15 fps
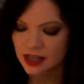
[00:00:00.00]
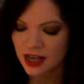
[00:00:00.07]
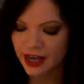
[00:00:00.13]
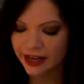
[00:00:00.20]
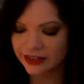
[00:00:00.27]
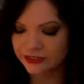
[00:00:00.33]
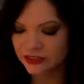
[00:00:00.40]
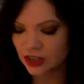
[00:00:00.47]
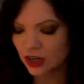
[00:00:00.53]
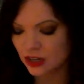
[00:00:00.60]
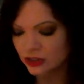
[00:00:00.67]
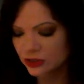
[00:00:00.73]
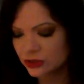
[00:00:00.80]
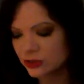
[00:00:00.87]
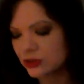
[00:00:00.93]
I've
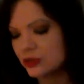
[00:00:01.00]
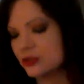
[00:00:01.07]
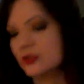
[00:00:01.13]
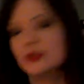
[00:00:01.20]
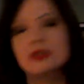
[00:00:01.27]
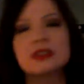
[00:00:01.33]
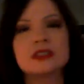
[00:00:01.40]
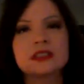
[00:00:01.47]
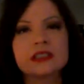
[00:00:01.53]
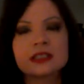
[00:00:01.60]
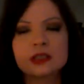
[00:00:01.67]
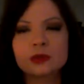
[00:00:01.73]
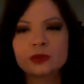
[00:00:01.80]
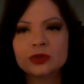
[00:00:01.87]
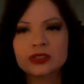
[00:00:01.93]
gone through
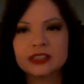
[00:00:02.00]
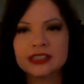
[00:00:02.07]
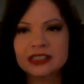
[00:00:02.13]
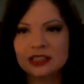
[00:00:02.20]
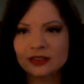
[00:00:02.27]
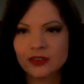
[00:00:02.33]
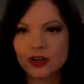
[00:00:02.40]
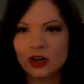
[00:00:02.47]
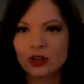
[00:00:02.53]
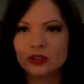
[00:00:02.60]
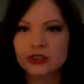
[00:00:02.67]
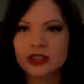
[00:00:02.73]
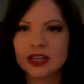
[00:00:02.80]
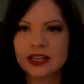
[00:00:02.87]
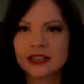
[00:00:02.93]
some really difficult
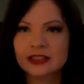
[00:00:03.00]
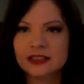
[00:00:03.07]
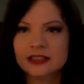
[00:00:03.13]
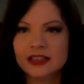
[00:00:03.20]
things.